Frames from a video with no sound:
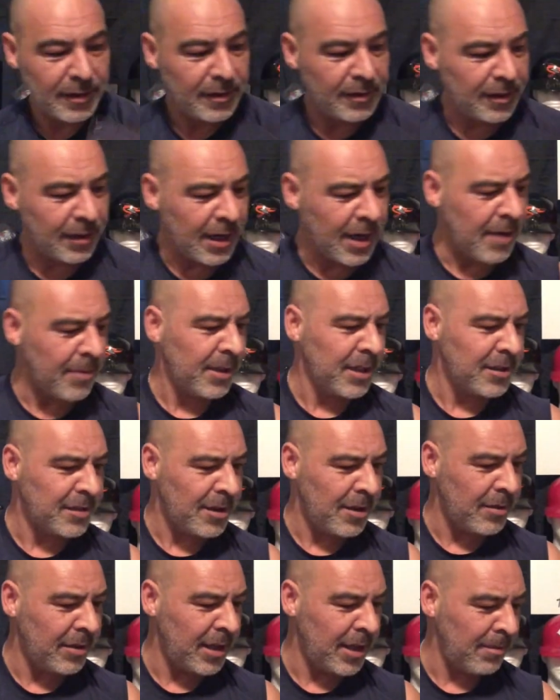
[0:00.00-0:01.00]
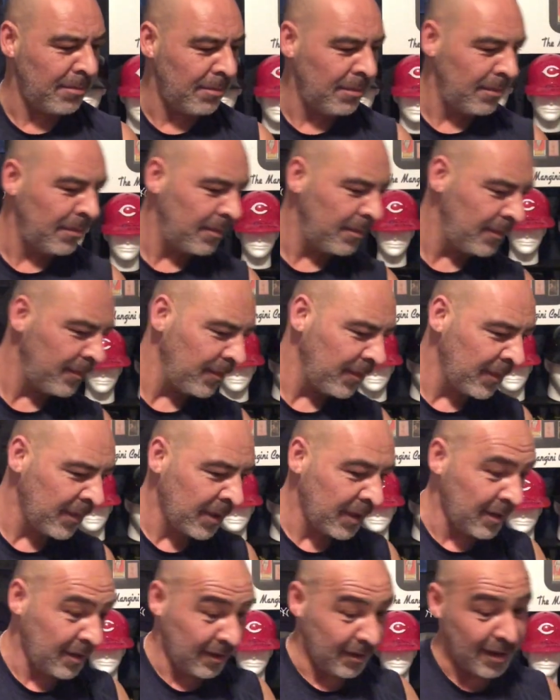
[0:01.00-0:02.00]
Did I already show him?
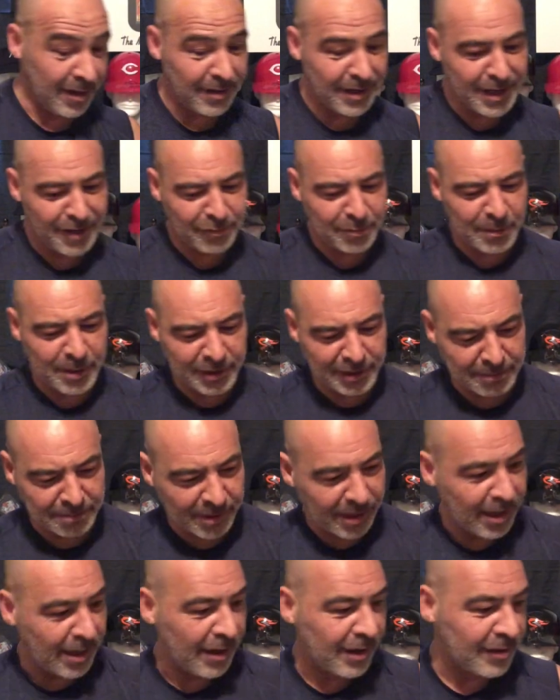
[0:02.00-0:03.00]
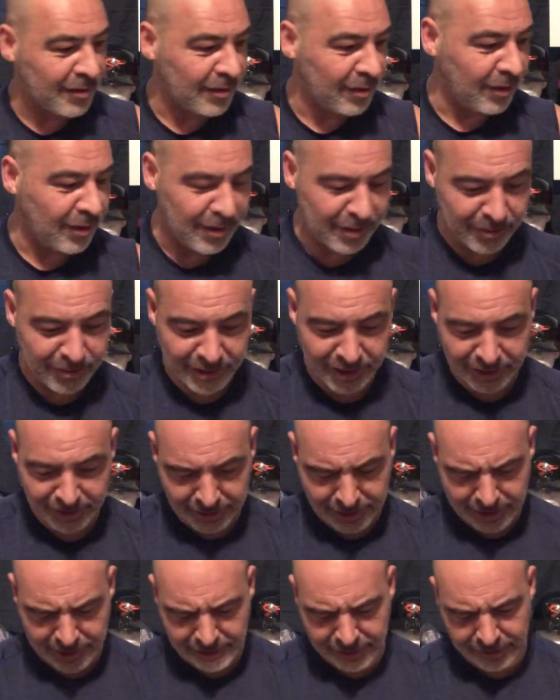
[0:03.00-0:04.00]
Well, I have him on the box along with
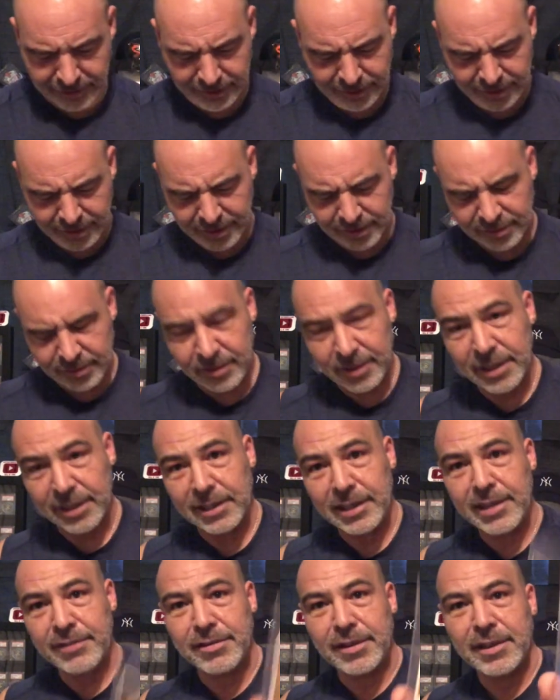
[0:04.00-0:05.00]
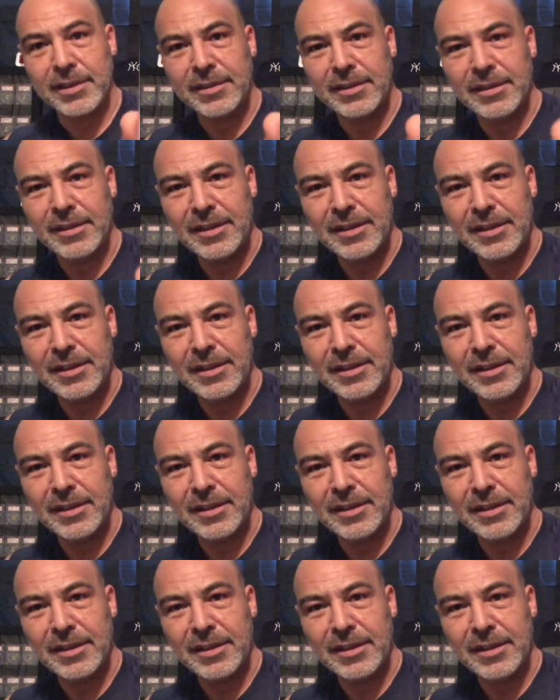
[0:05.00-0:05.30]
Tony Oliva.